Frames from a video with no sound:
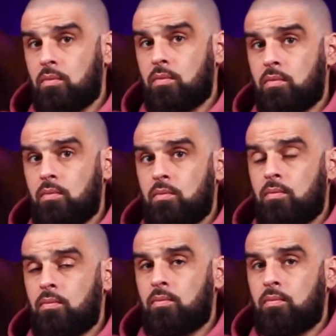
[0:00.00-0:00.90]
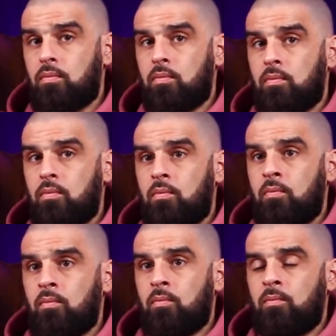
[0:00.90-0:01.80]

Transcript: [no speech]